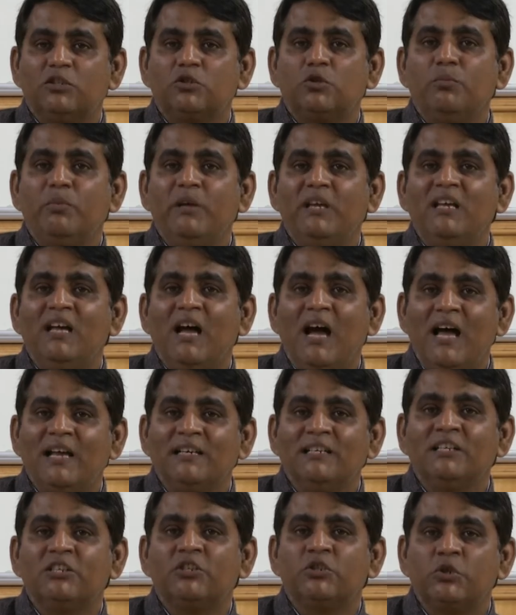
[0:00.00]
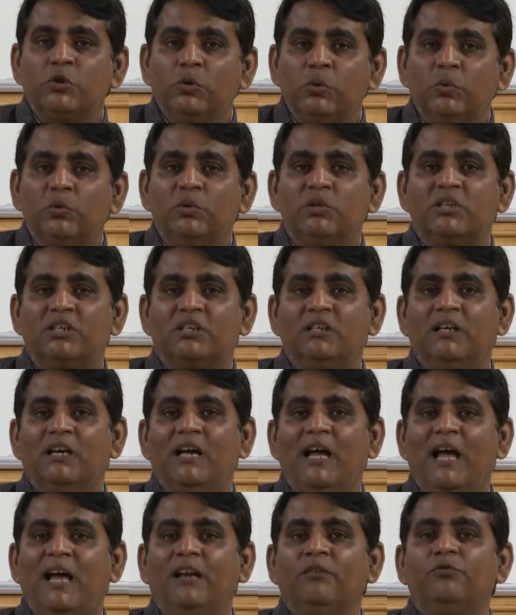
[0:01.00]
to be understood,
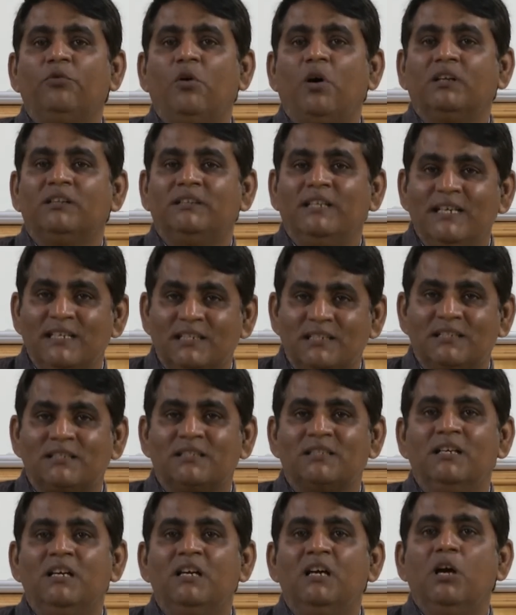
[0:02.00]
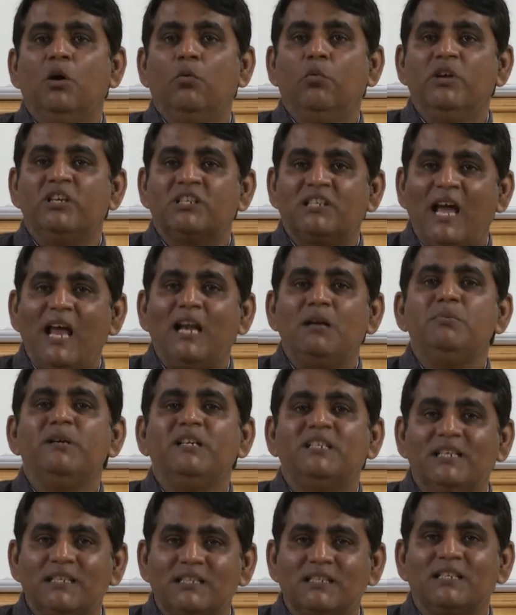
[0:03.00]
and for this we shall be
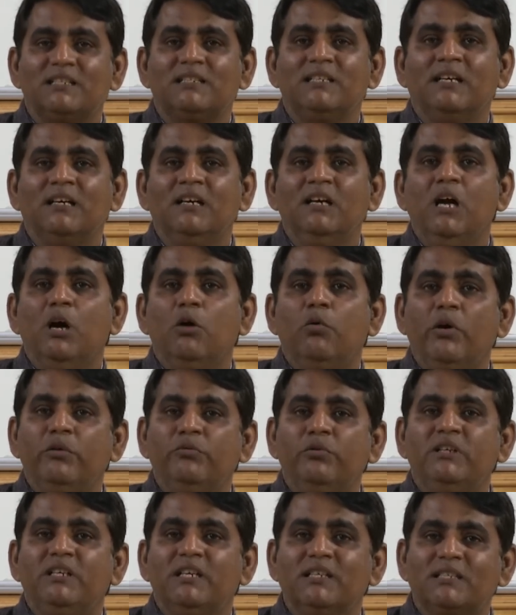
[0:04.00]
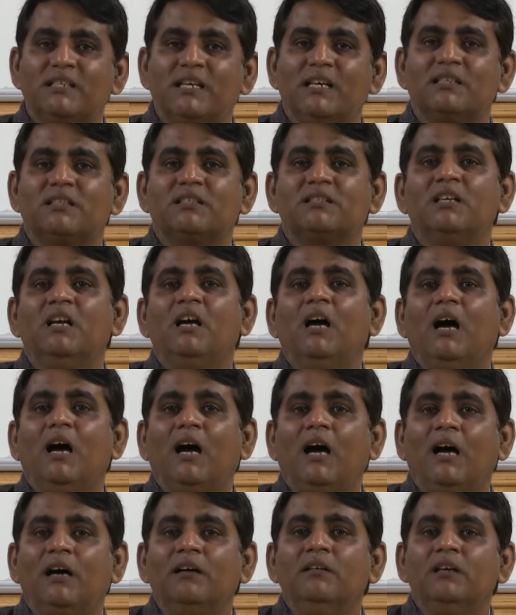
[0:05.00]
discussing when we discuss
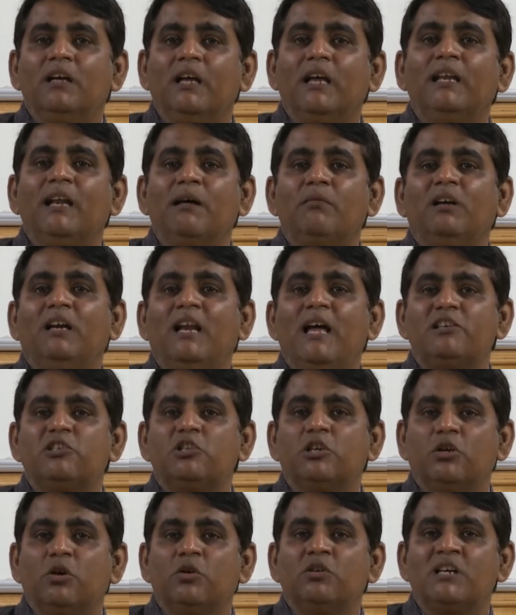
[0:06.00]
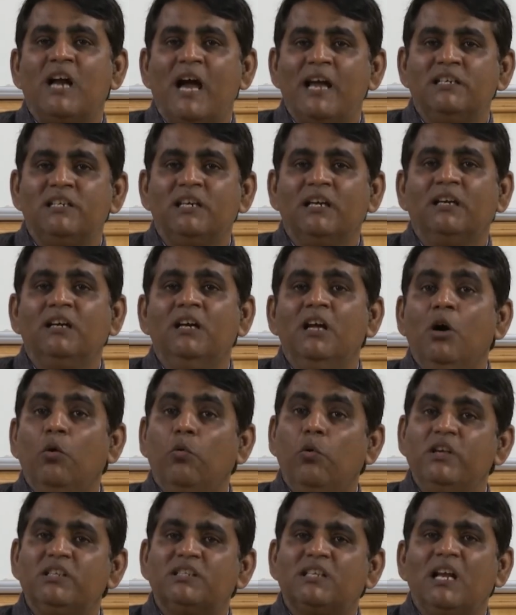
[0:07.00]
in our lecture on writing.
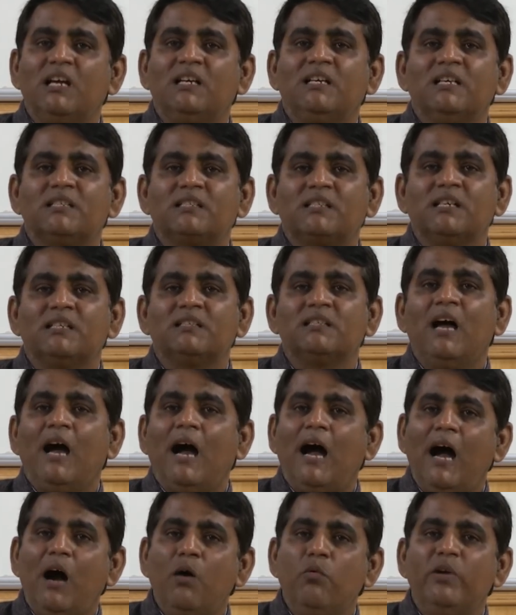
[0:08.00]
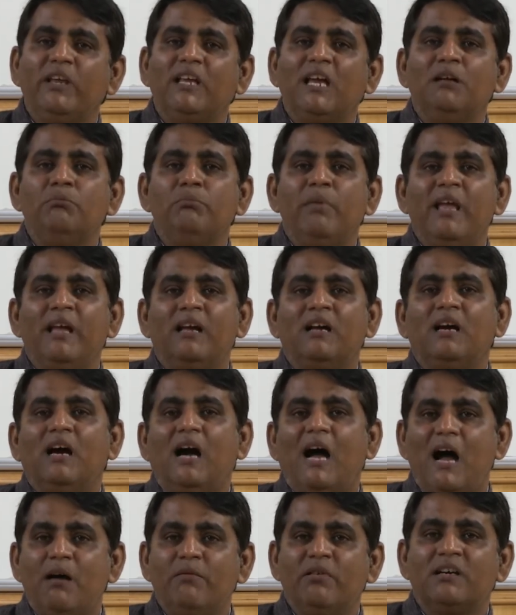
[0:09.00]
We shall discuss how we can make
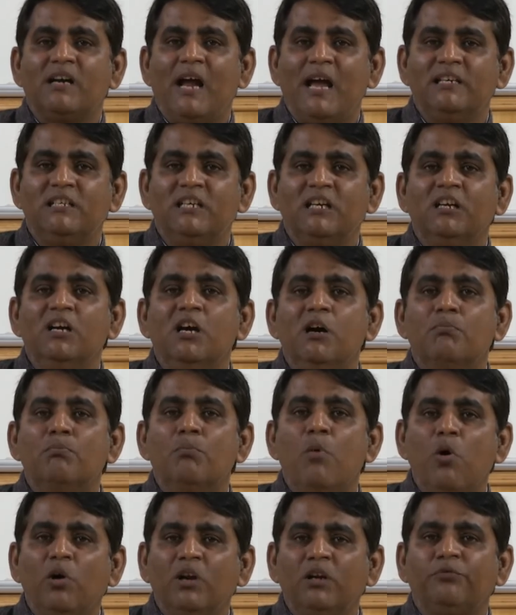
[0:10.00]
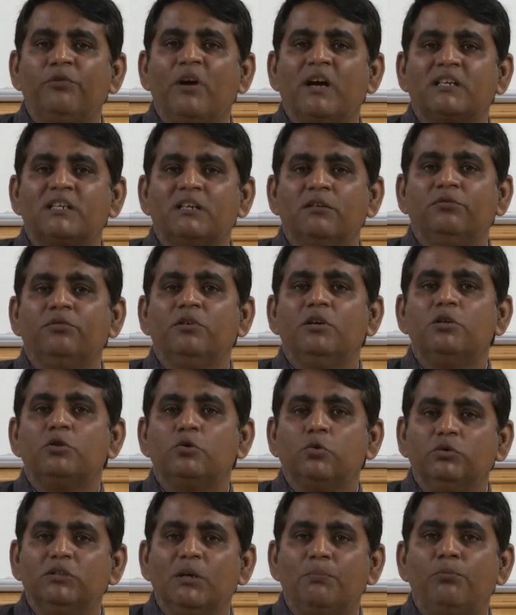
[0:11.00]
our writing more effective,
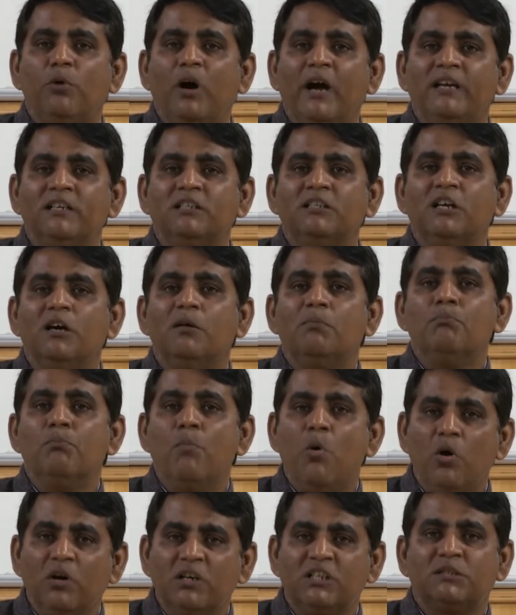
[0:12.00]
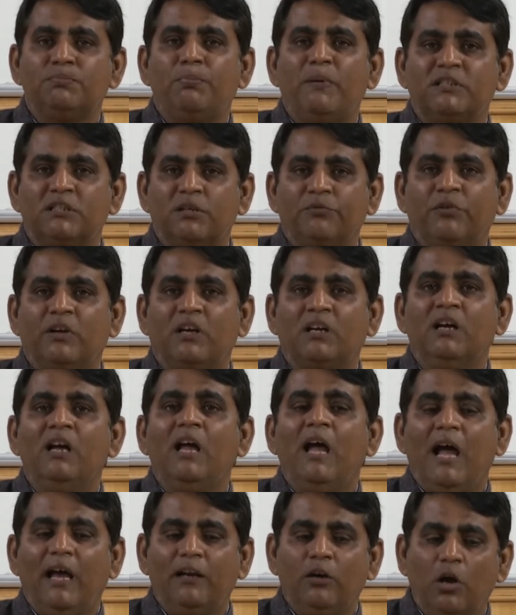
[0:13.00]
to the point, more specific,
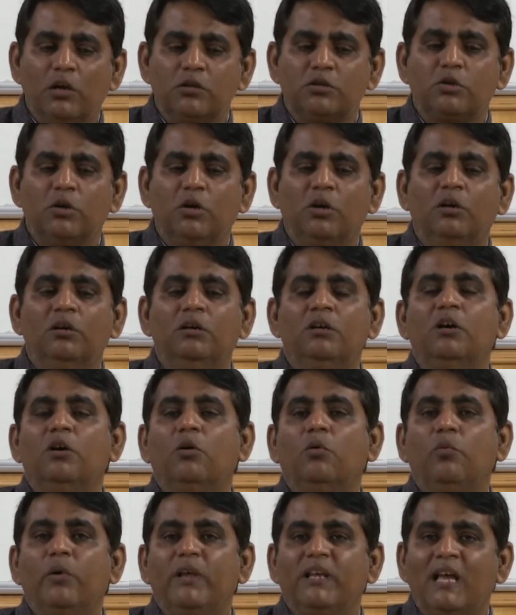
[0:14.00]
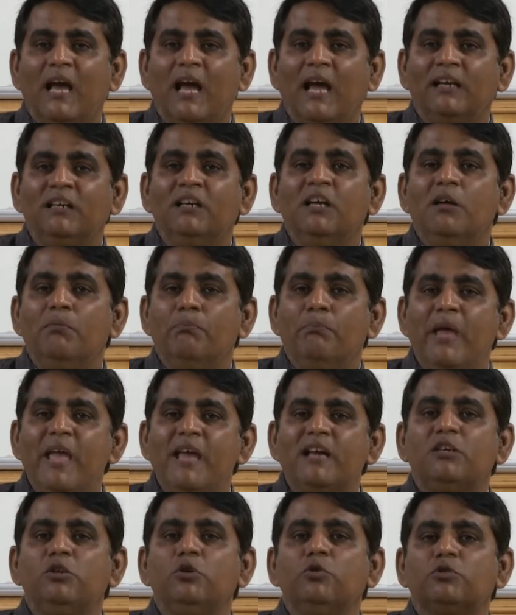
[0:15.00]
and also we can
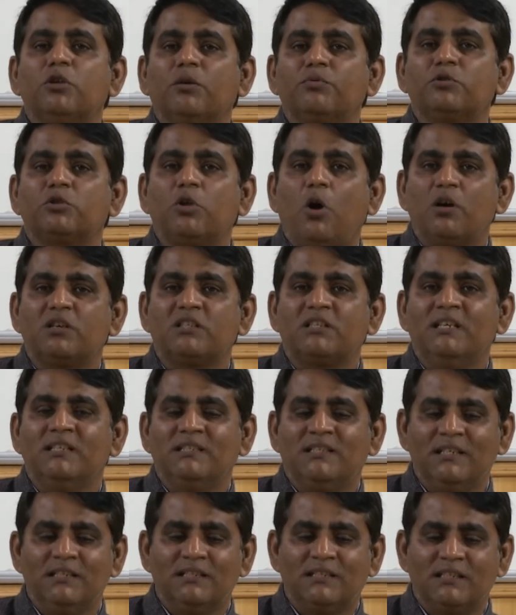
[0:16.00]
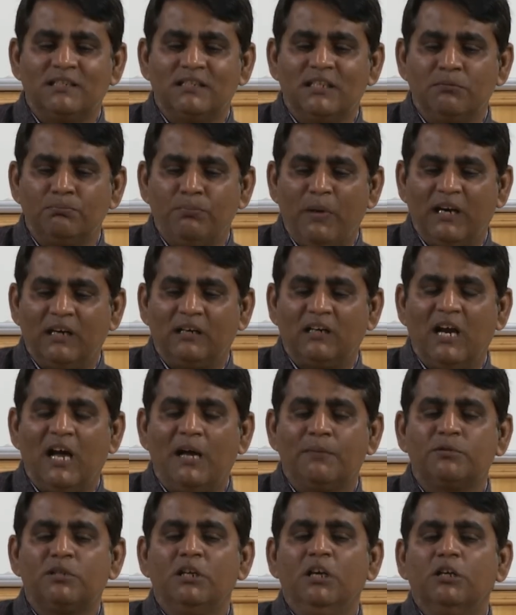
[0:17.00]
make use of short sentences and
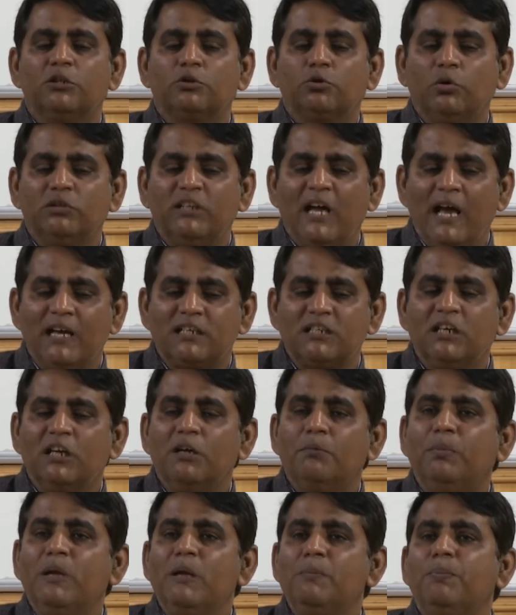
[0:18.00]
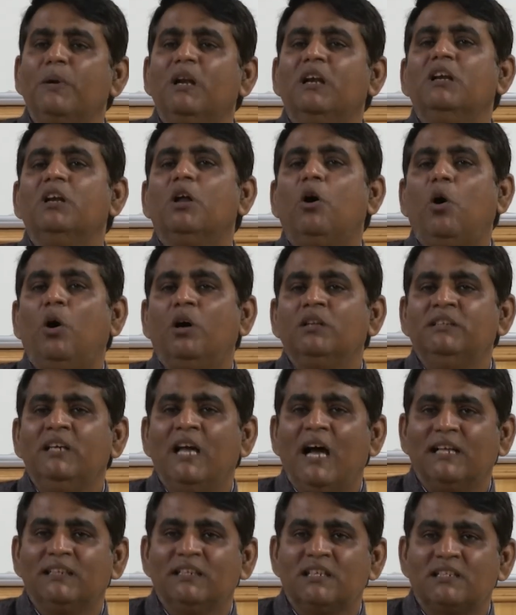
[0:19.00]
paragraphs so that people on the
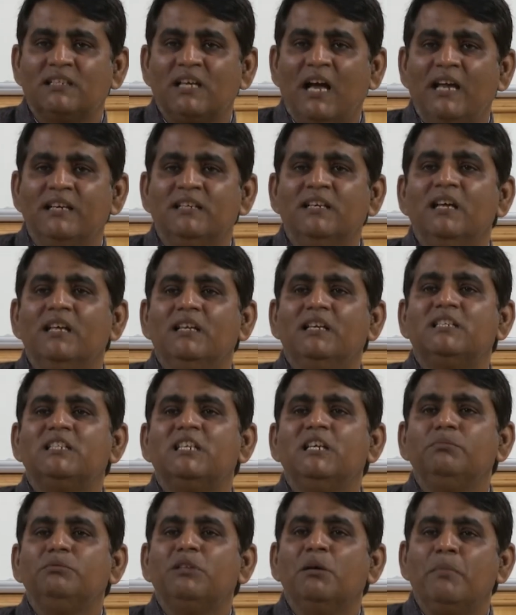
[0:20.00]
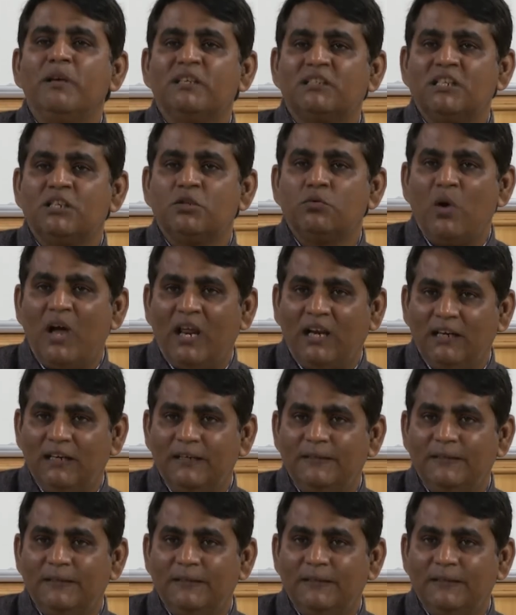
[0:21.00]
other side receive the message well.